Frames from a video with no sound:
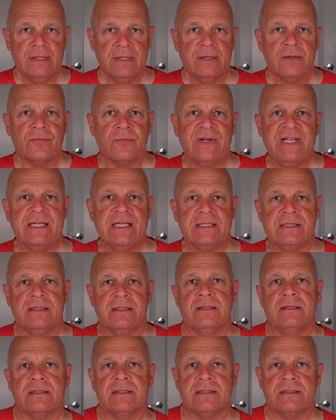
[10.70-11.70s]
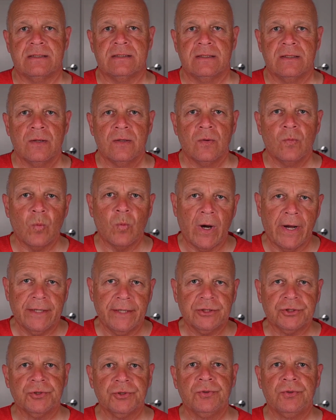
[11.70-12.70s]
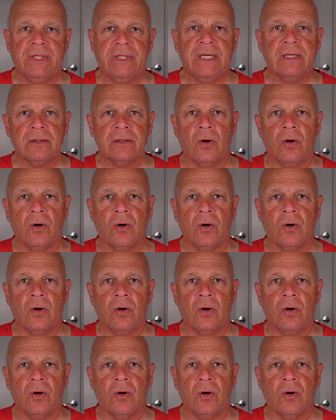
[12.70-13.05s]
reasons why shooting